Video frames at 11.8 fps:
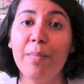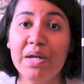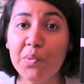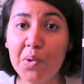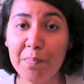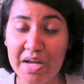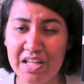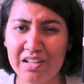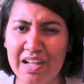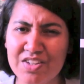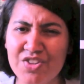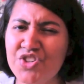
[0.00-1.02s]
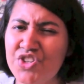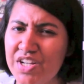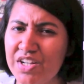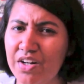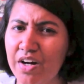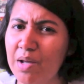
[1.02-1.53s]
Penguin made last
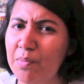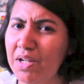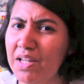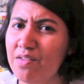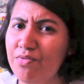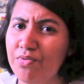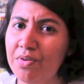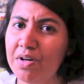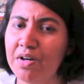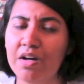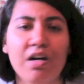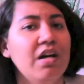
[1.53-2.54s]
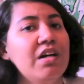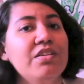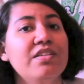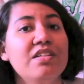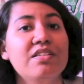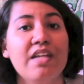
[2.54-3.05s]
year, I believe, uh,
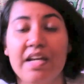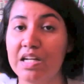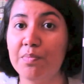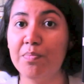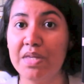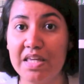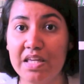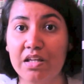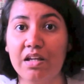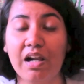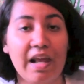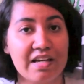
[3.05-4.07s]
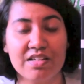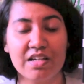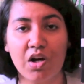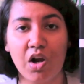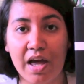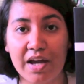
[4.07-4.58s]
this 80p
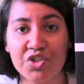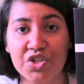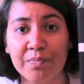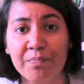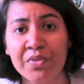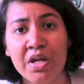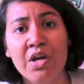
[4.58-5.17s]
Classic collection,